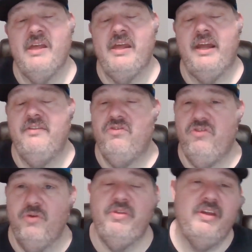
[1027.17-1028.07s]
And I
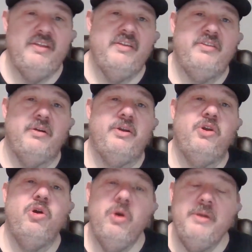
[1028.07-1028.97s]
do think that there
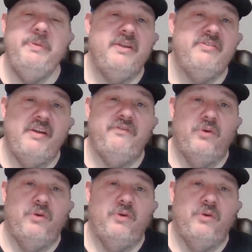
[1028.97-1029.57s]
could be a step